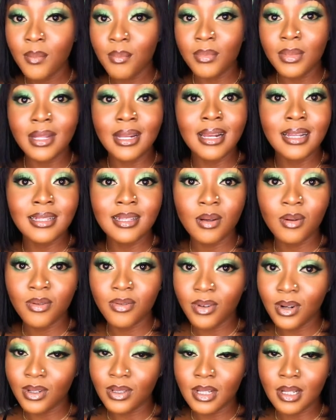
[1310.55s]
but later on
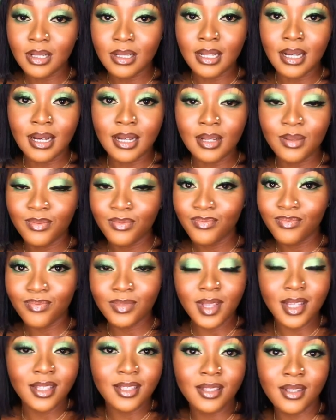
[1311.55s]
found out that
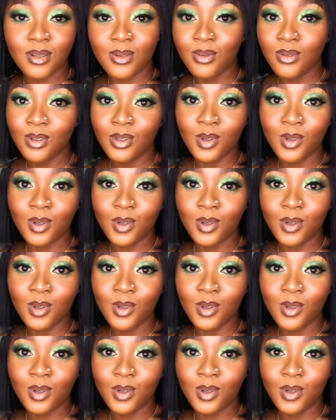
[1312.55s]
it's a good